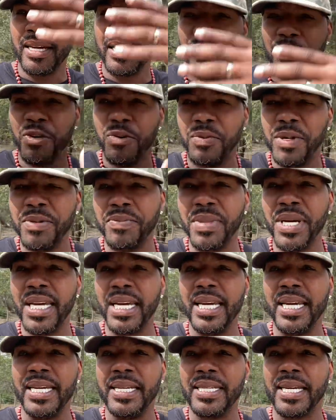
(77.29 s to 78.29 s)
Human
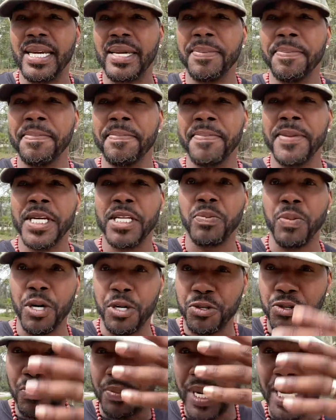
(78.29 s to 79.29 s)
beings,
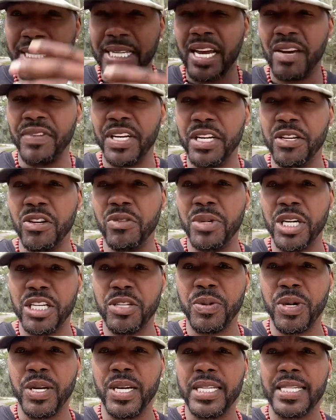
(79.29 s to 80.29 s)
spiritual beings having a human
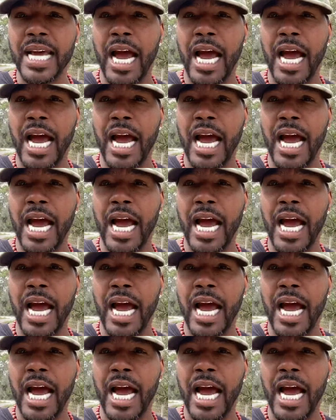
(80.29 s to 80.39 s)
experience,